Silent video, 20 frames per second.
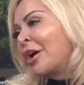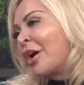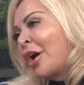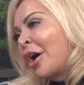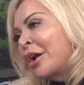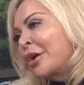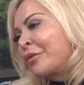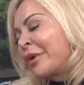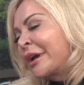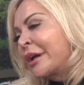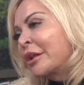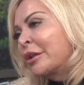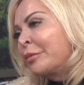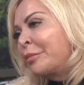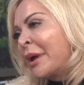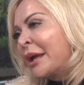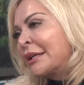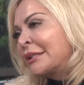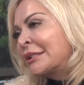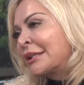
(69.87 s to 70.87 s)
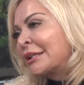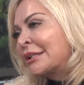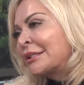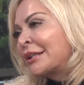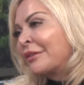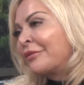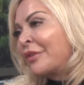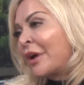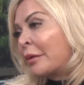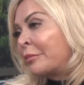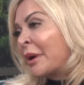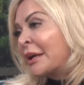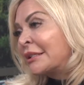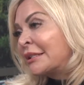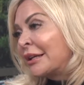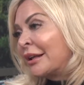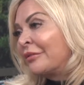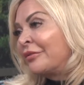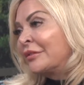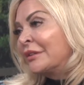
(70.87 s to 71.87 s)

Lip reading: on a regular basis and found myself